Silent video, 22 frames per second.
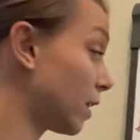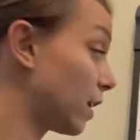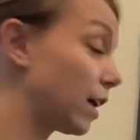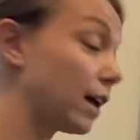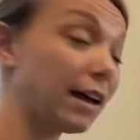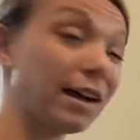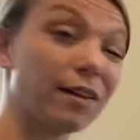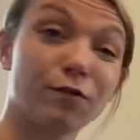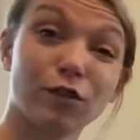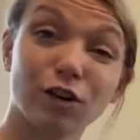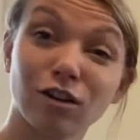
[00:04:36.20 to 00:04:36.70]

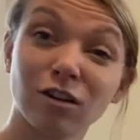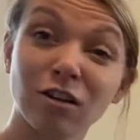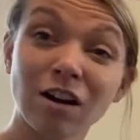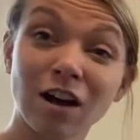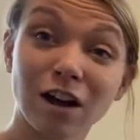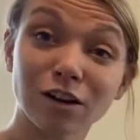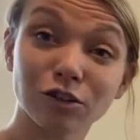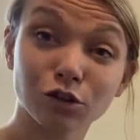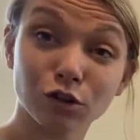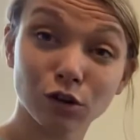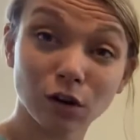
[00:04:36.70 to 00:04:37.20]
If you're
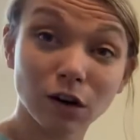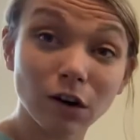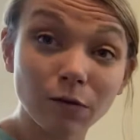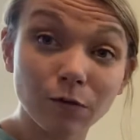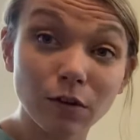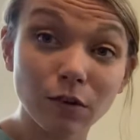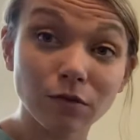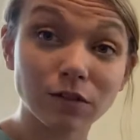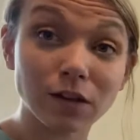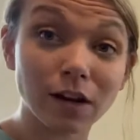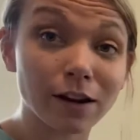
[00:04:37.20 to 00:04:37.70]
not sure if
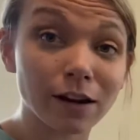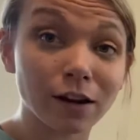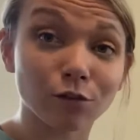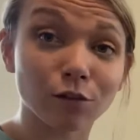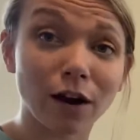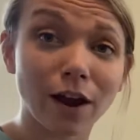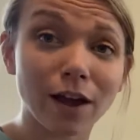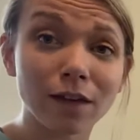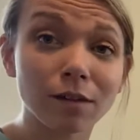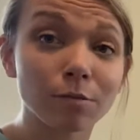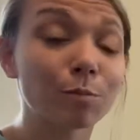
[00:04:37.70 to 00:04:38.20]
you've done it
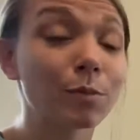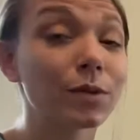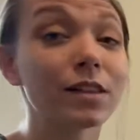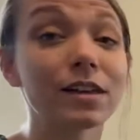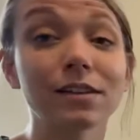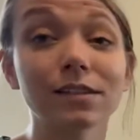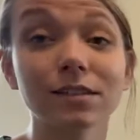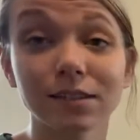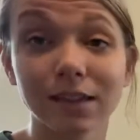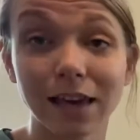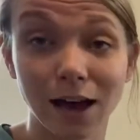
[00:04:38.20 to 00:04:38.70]
right,
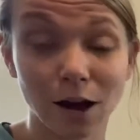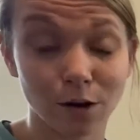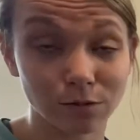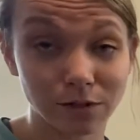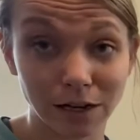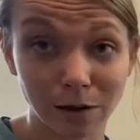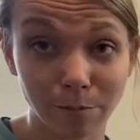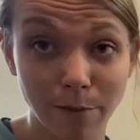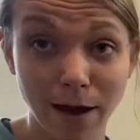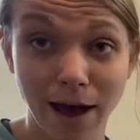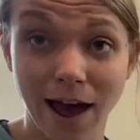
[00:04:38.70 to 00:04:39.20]
please count
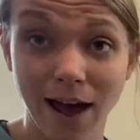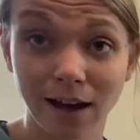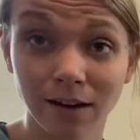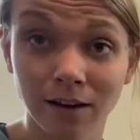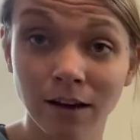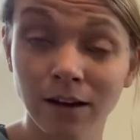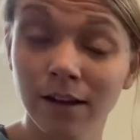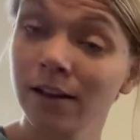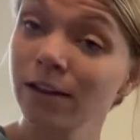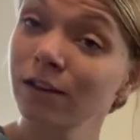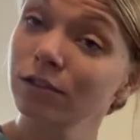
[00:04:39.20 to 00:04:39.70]
it back.
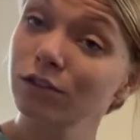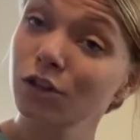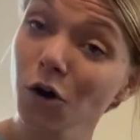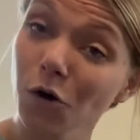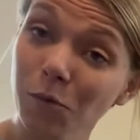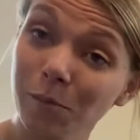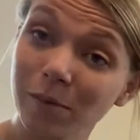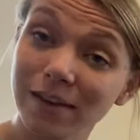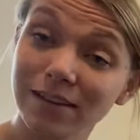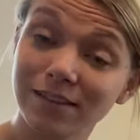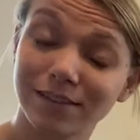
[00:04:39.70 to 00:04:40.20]

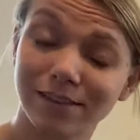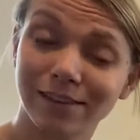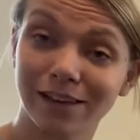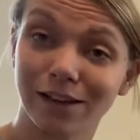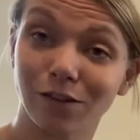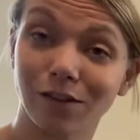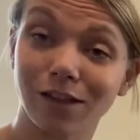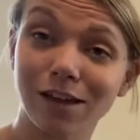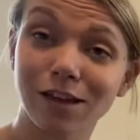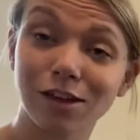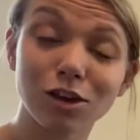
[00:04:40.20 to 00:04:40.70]
Don't be
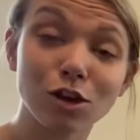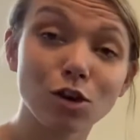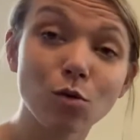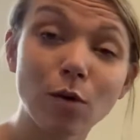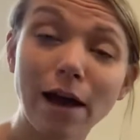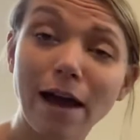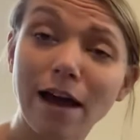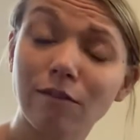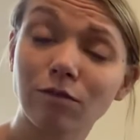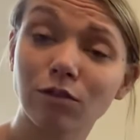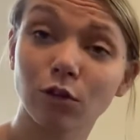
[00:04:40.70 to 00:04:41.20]
silly. You
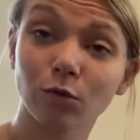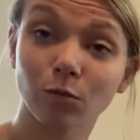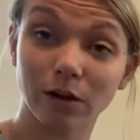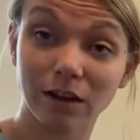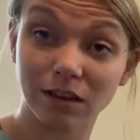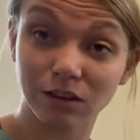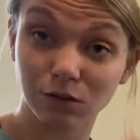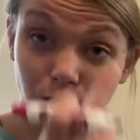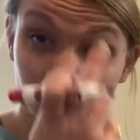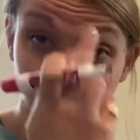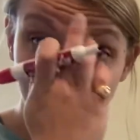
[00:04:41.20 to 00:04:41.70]
have the
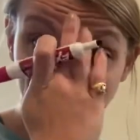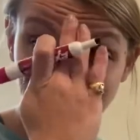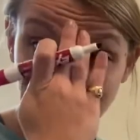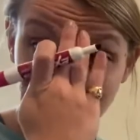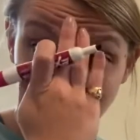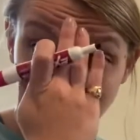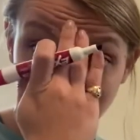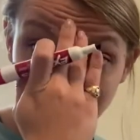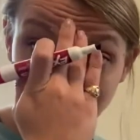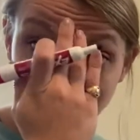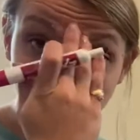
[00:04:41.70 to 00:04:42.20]
resources
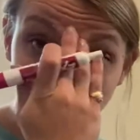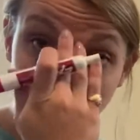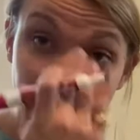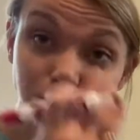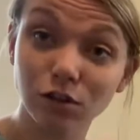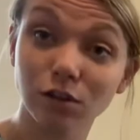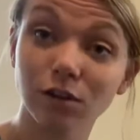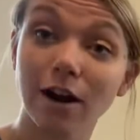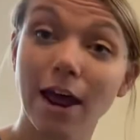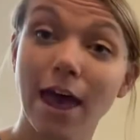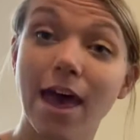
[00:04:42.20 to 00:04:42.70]
inside
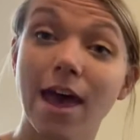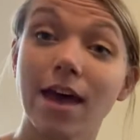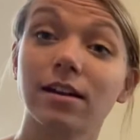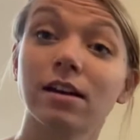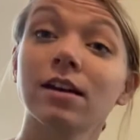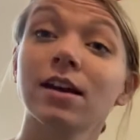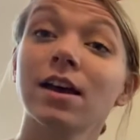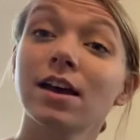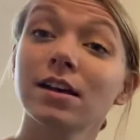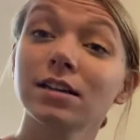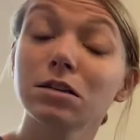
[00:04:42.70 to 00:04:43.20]
your head
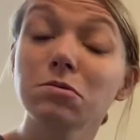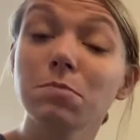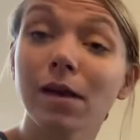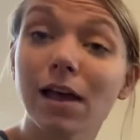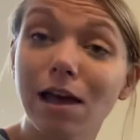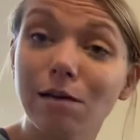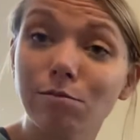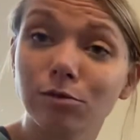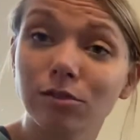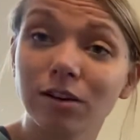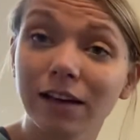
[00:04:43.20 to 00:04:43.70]
to
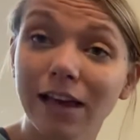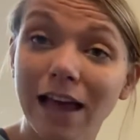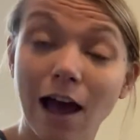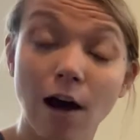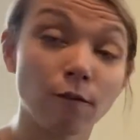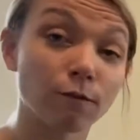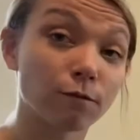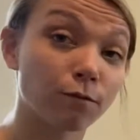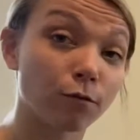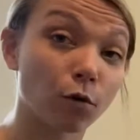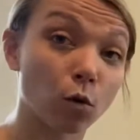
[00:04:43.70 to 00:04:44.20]
be able to
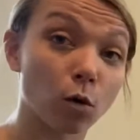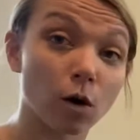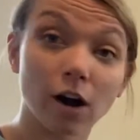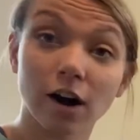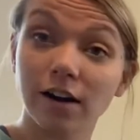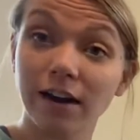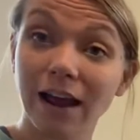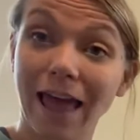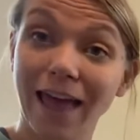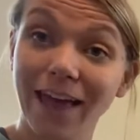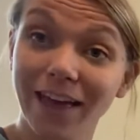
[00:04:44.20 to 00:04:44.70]
count
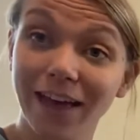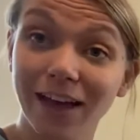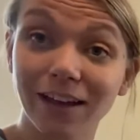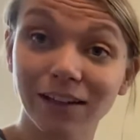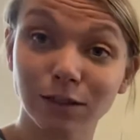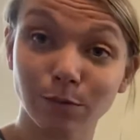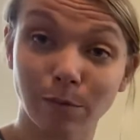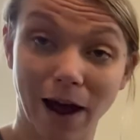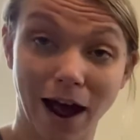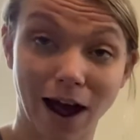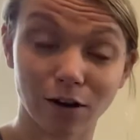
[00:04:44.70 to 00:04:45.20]
forward
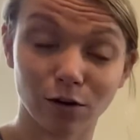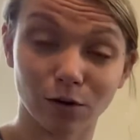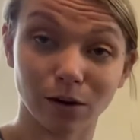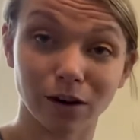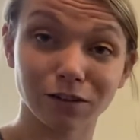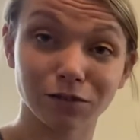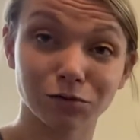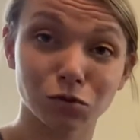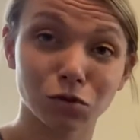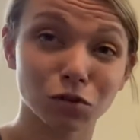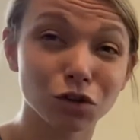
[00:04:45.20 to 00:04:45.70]
and
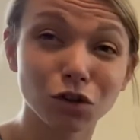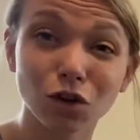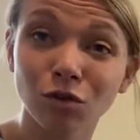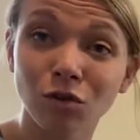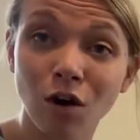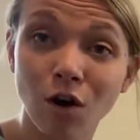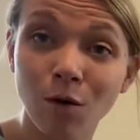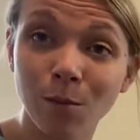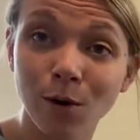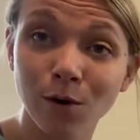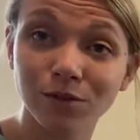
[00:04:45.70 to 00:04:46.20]
backwards. You're
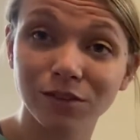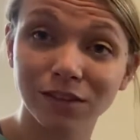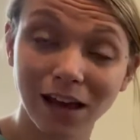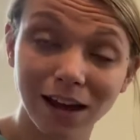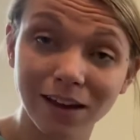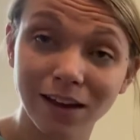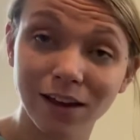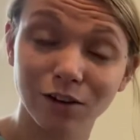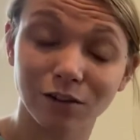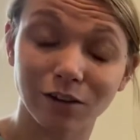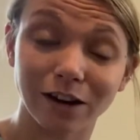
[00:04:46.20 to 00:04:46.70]
almost
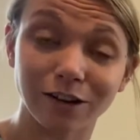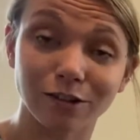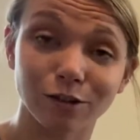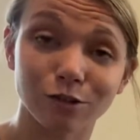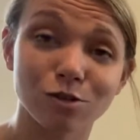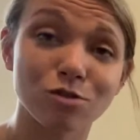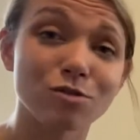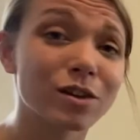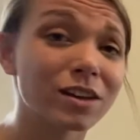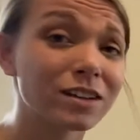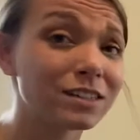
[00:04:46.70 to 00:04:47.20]
second
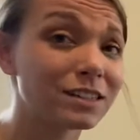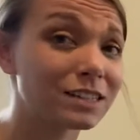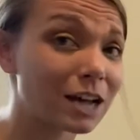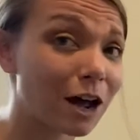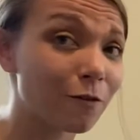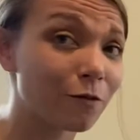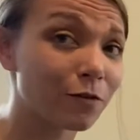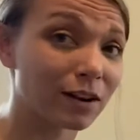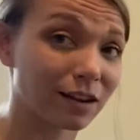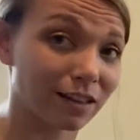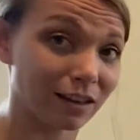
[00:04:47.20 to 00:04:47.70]
graders. You can
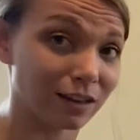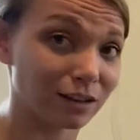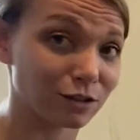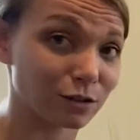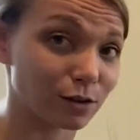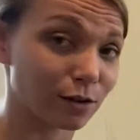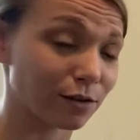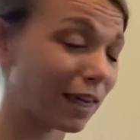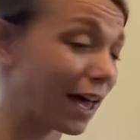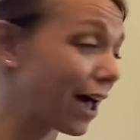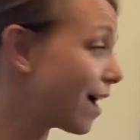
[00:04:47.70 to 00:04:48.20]
definitely
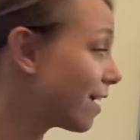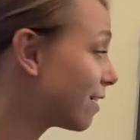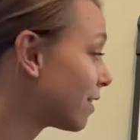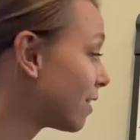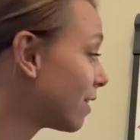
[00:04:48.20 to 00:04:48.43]
do that.